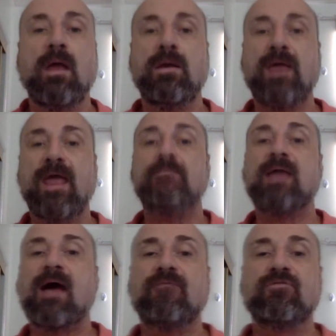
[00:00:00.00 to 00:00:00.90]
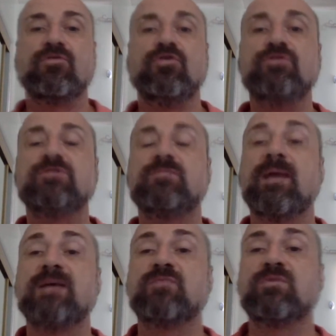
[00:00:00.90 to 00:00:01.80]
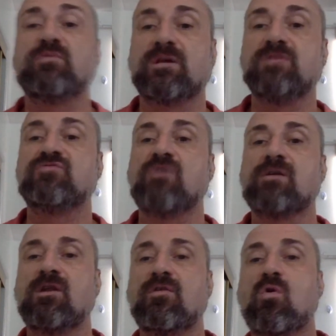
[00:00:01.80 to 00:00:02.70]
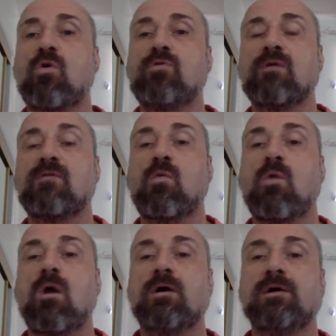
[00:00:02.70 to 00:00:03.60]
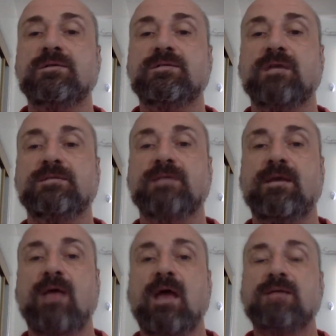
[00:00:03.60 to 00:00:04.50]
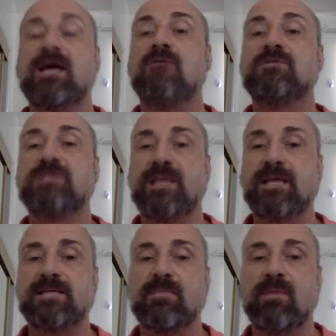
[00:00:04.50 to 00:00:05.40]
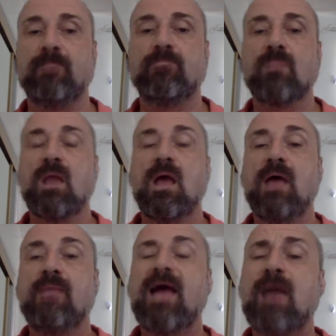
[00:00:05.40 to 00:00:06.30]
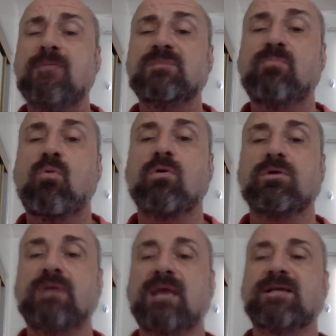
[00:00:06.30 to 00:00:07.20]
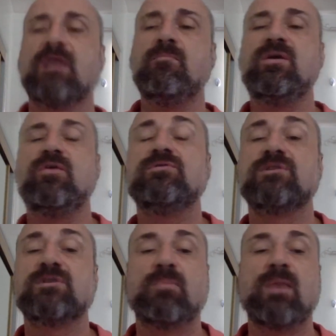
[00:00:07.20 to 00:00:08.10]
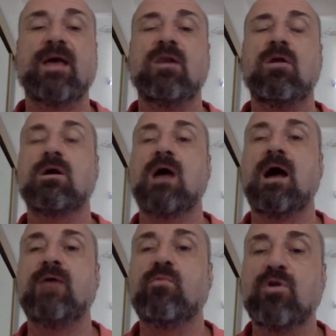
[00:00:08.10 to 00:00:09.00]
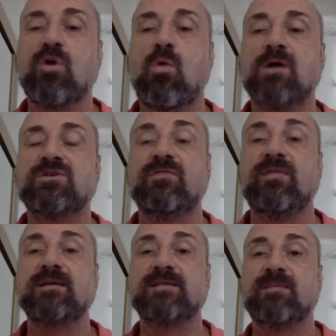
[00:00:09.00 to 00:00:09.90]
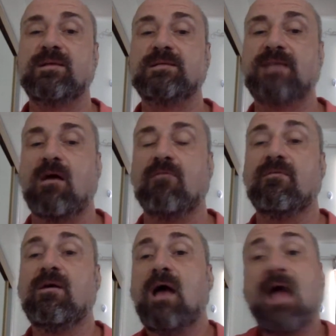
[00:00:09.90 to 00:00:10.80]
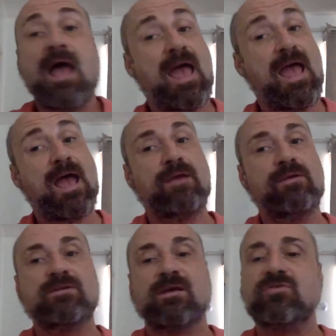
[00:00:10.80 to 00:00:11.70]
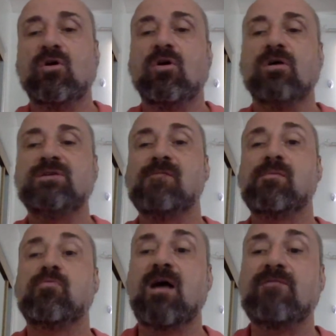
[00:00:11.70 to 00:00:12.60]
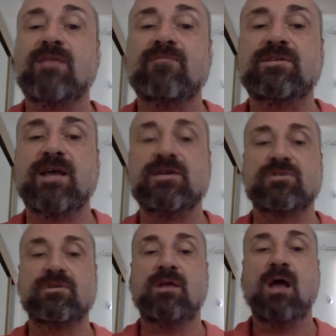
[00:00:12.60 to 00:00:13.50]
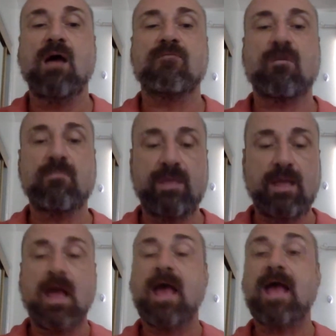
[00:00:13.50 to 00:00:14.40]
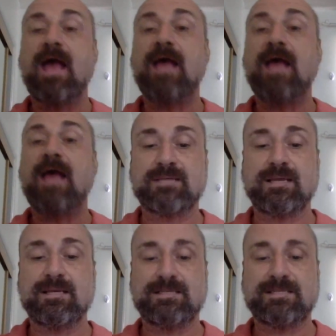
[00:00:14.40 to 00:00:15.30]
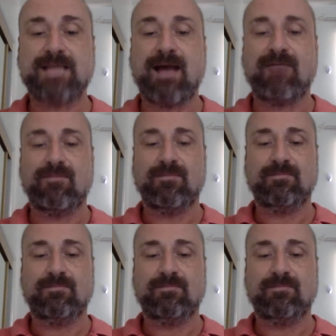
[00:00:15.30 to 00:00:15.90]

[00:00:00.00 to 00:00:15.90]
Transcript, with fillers: named after the new space which was constructed in the corner of Cahuenga and Sunset to house the exhibit. The app is important as it can be used as a play along guide when you're watching the exhibit itself, and it doesn't hurt to have a private invitation from the exhibit's staff.